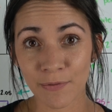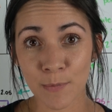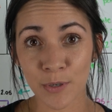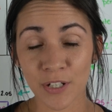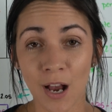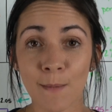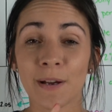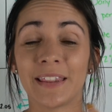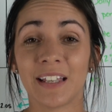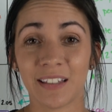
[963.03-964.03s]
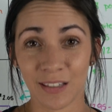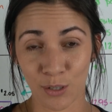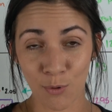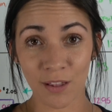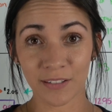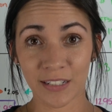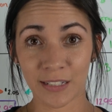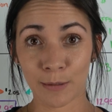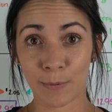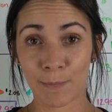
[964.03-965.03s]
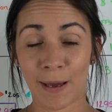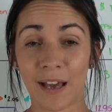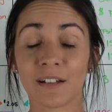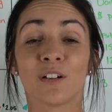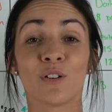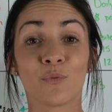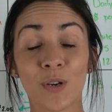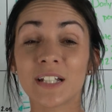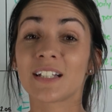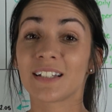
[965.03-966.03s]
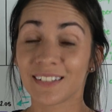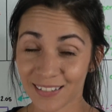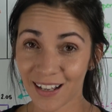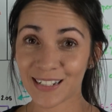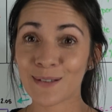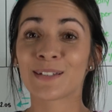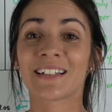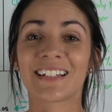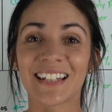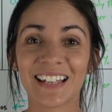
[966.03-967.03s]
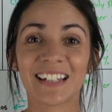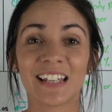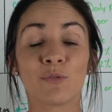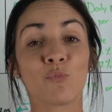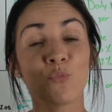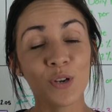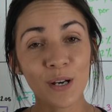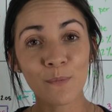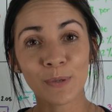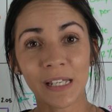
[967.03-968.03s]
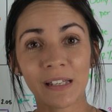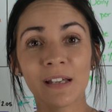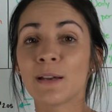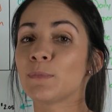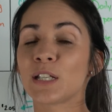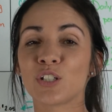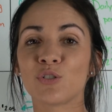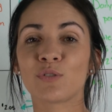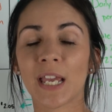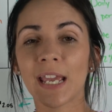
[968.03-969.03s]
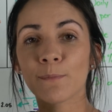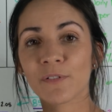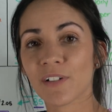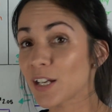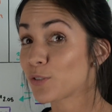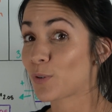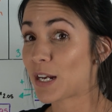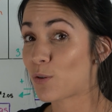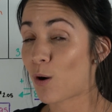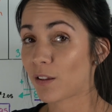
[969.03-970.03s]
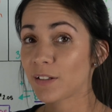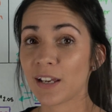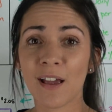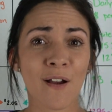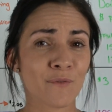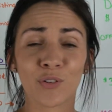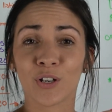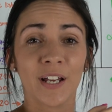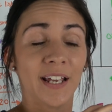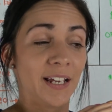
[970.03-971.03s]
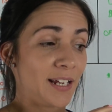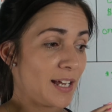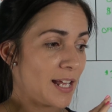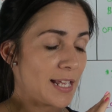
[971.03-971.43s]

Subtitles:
from your shop and they think the quality is going to be bad, which 9 times out of 10, it will be, because you can't provide great quality for a